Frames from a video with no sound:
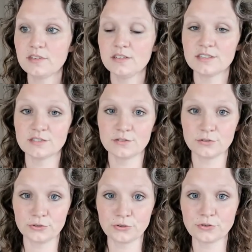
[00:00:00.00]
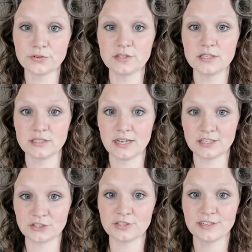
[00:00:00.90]
This little girl is
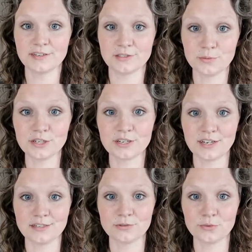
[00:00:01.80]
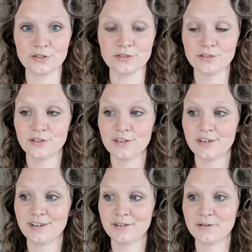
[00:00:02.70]
actually a spirit guide as well.
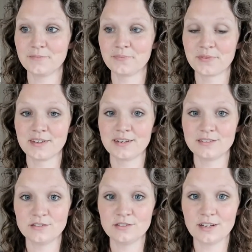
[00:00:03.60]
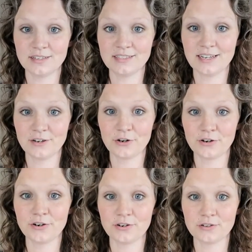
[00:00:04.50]
Do not take
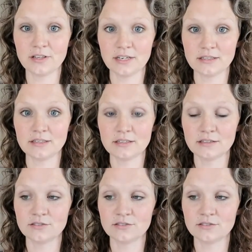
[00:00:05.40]
her lightly.